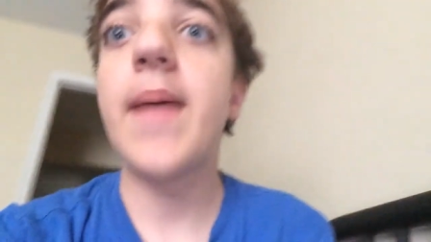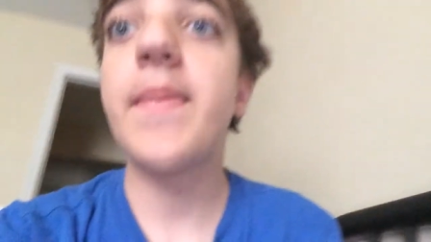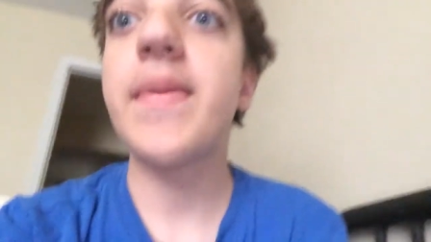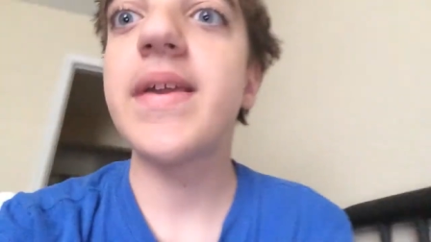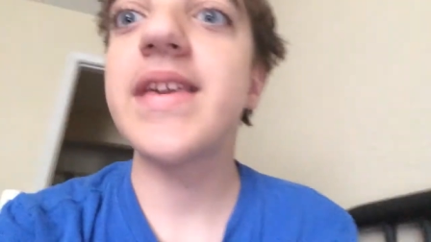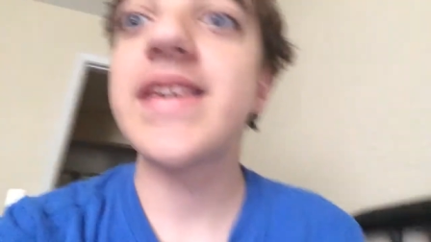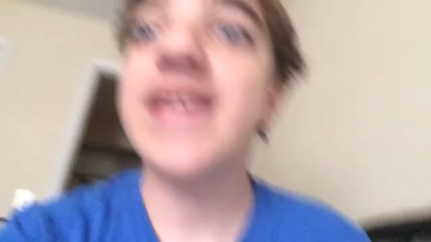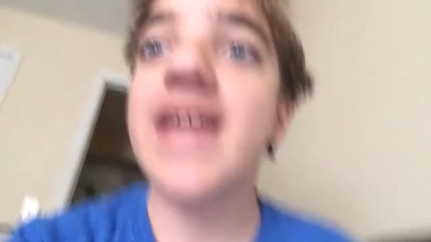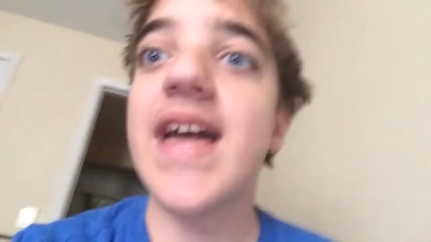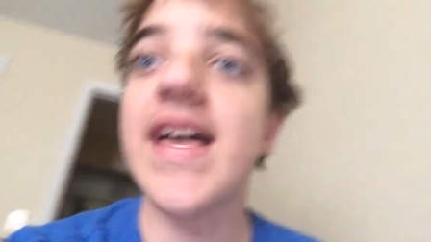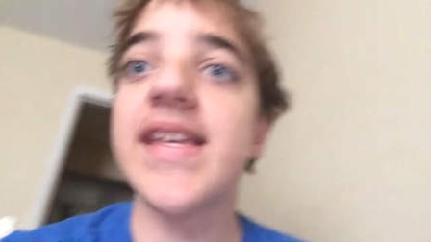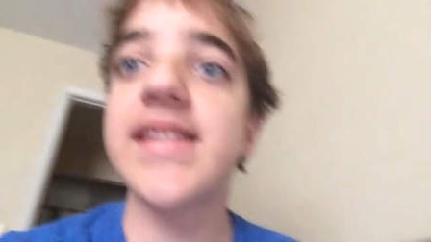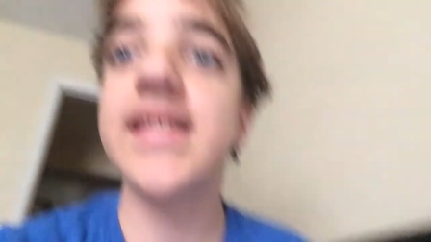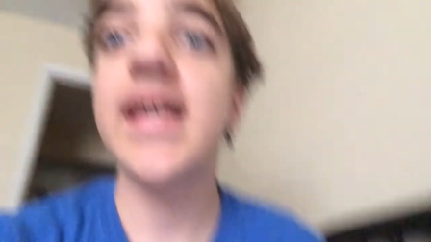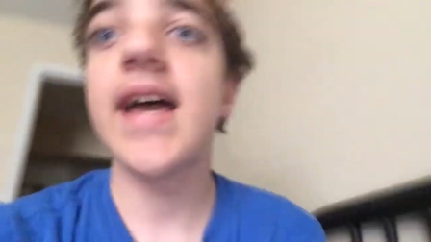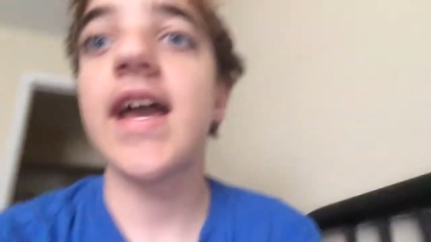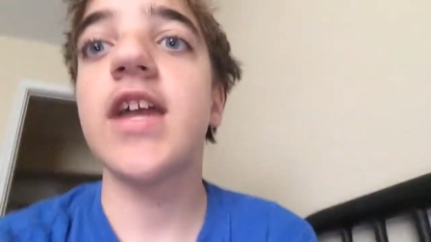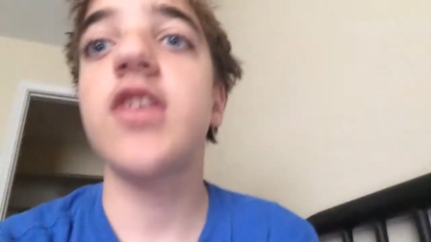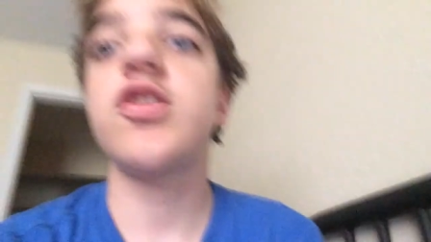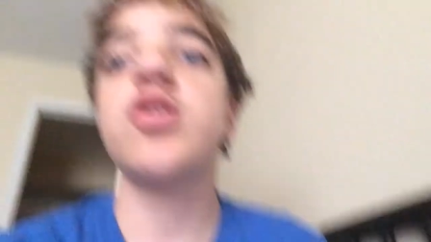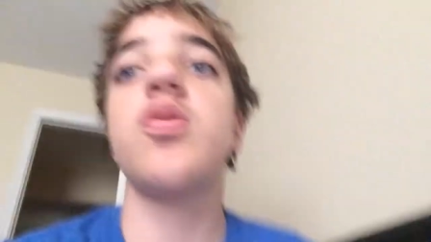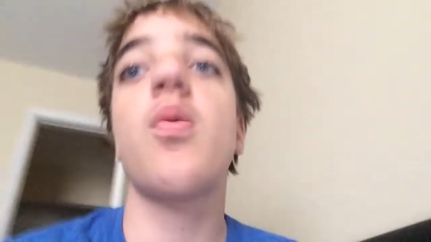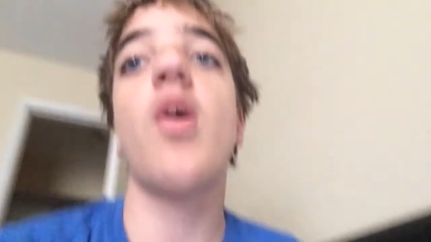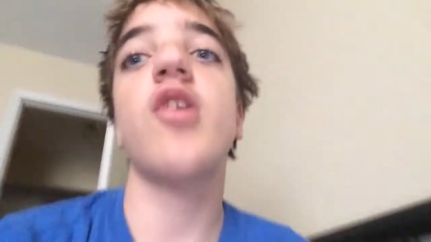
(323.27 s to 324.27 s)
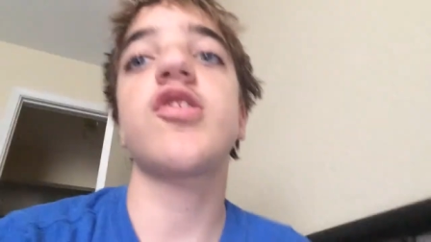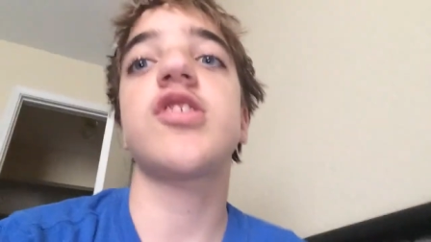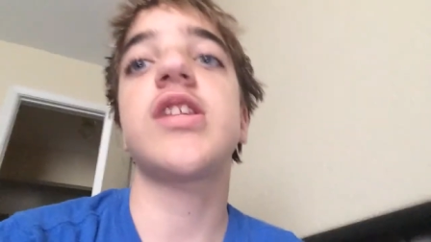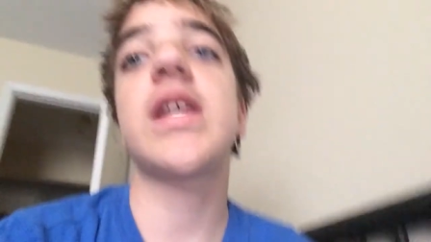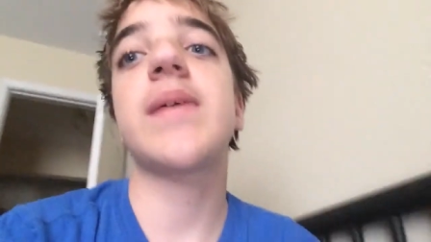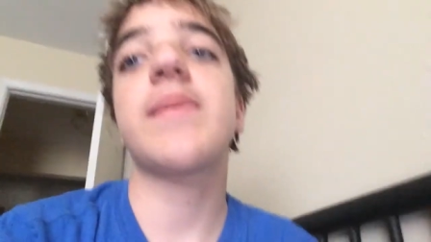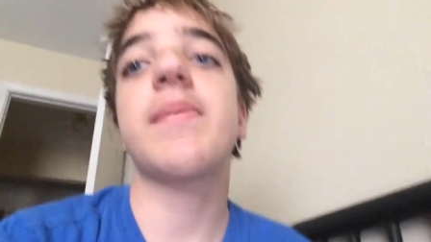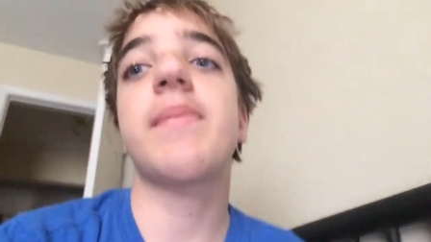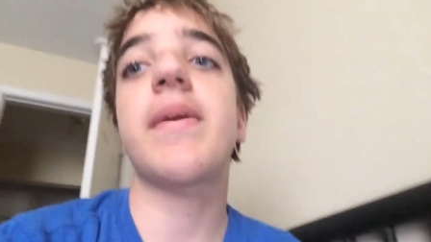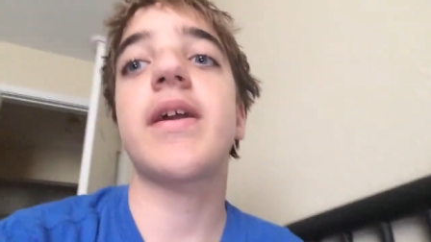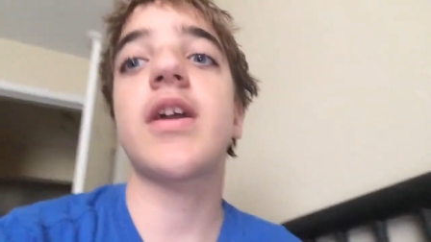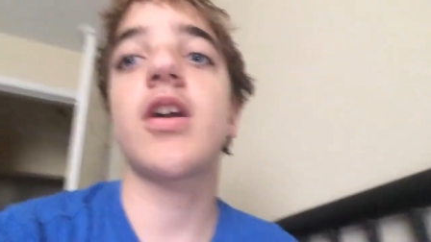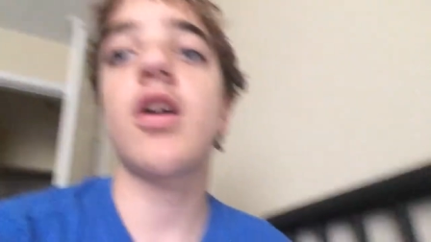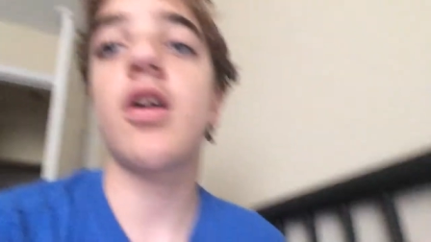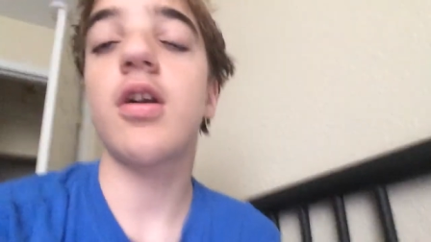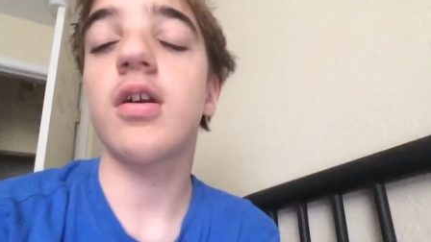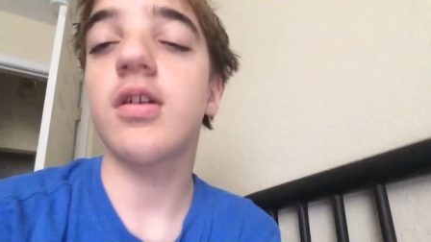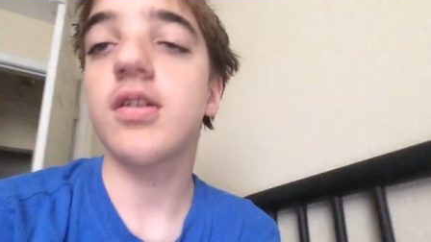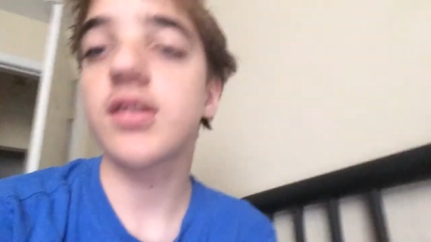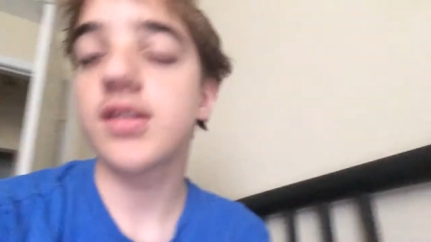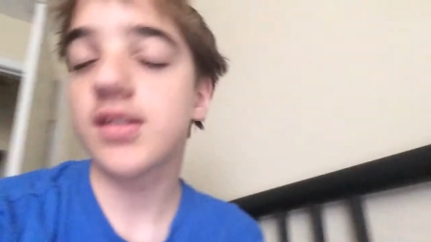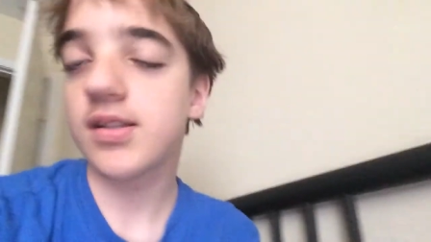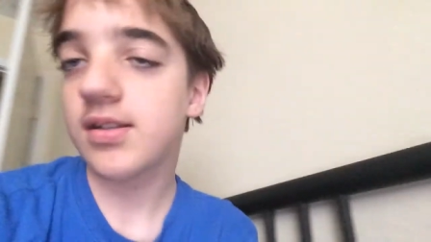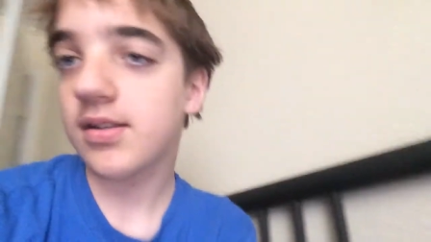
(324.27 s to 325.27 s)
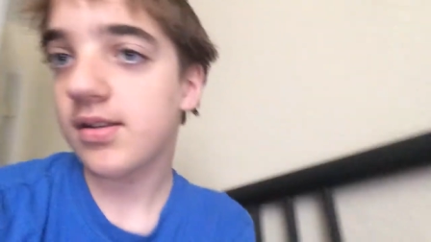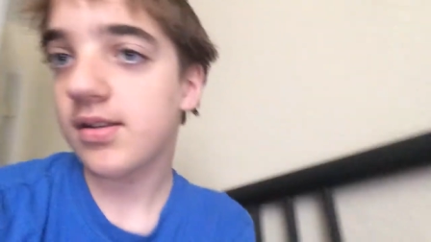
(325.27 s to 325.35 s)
Yes, I do watch the Diamond Minecart.